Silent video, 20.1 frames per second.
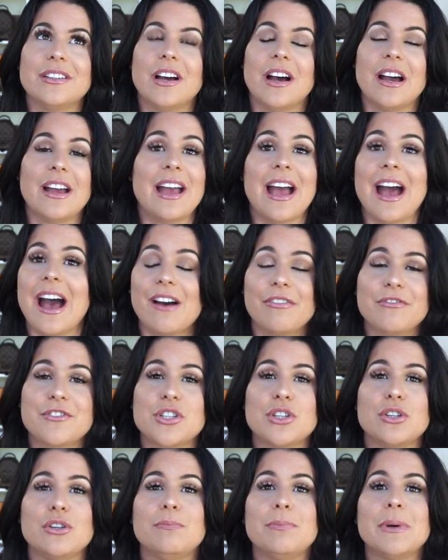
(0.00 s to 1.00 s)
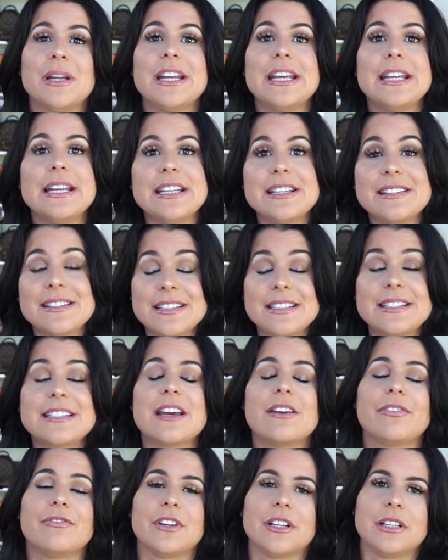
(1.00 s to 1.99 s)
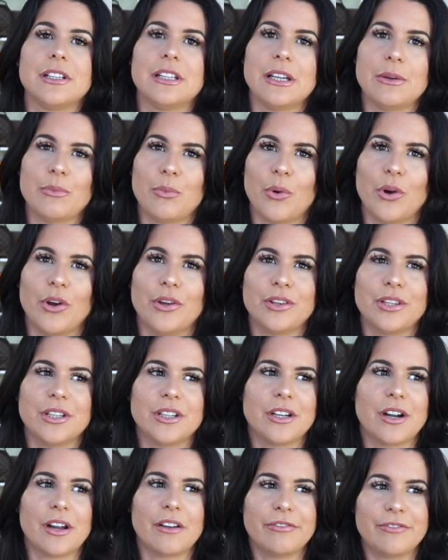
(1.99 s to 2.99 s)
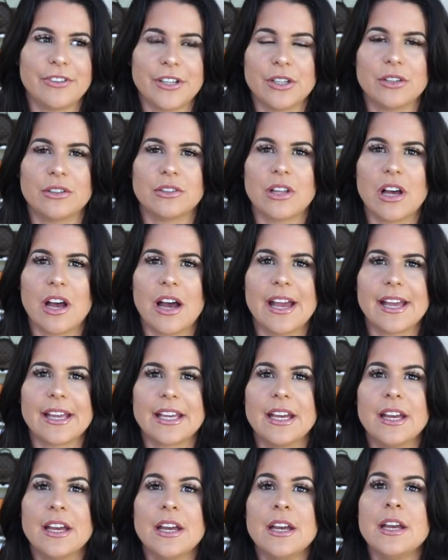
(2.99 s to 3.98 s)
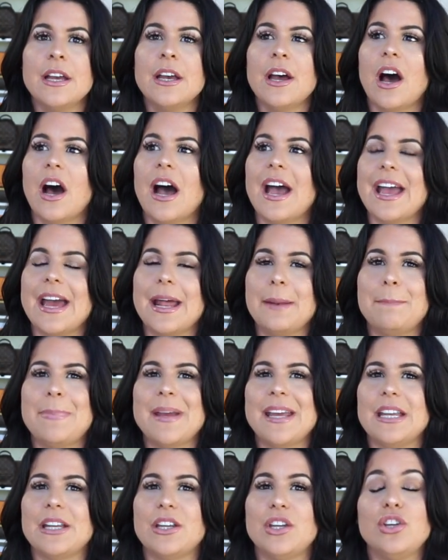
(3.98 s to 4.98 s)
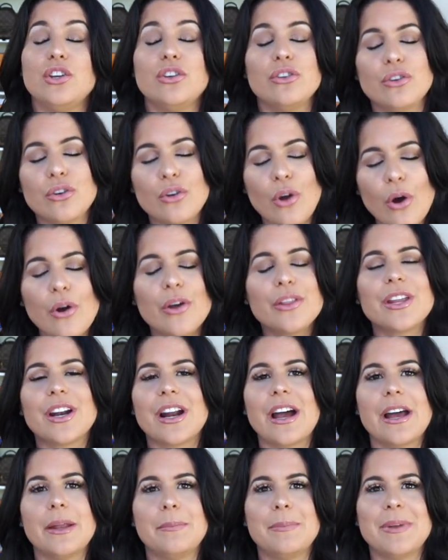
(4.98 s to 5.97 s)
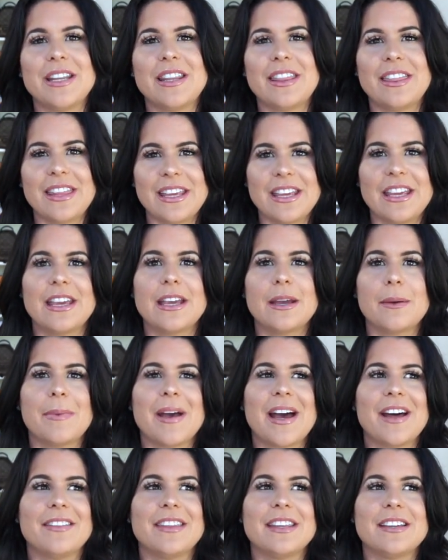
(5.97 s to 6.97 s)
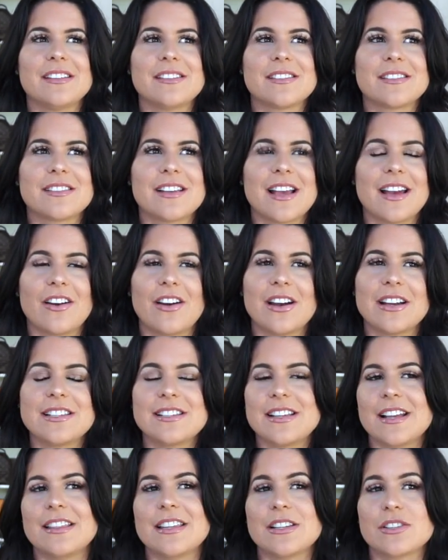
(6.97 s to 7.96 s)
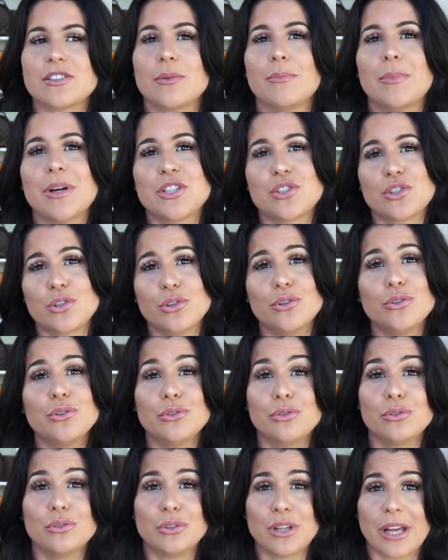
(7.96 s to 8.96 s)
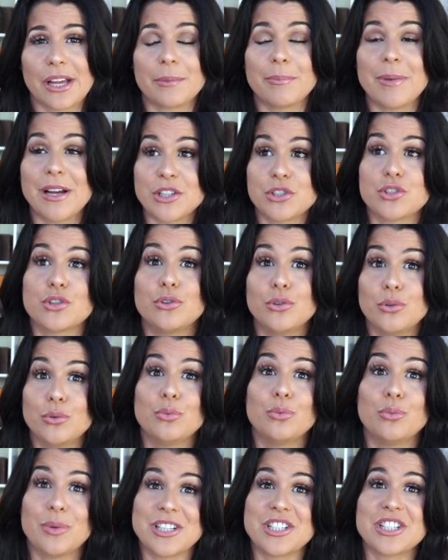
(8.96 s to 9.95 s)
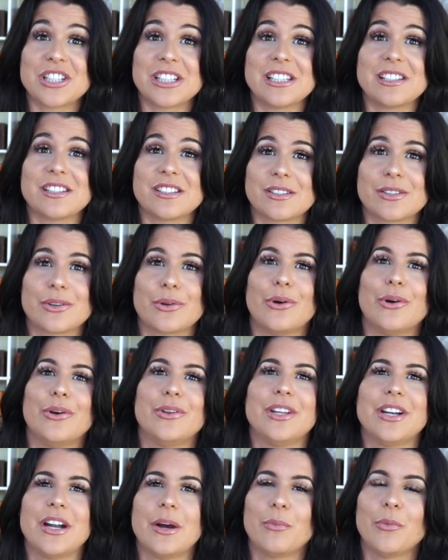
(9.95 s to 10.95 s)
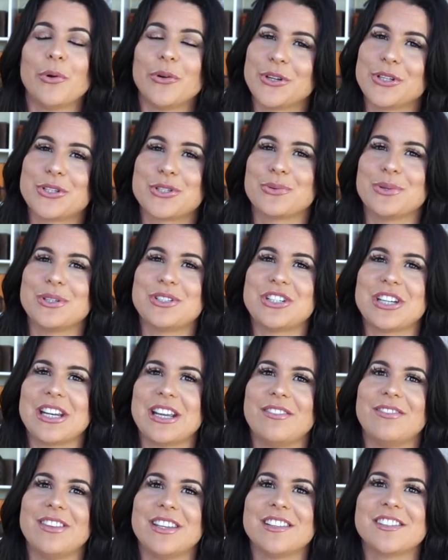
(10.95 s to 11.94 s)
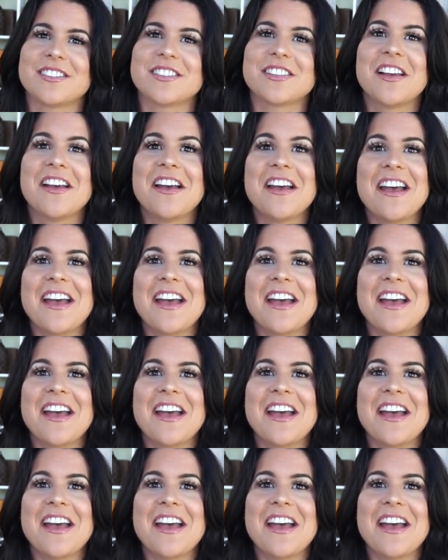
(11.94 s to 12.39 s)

I have to, but it is definitely worth it. And I feel like I had been, you know that I had been thinking about this and I said this on my two, like my two wish lists ago that I wanted to achieve this.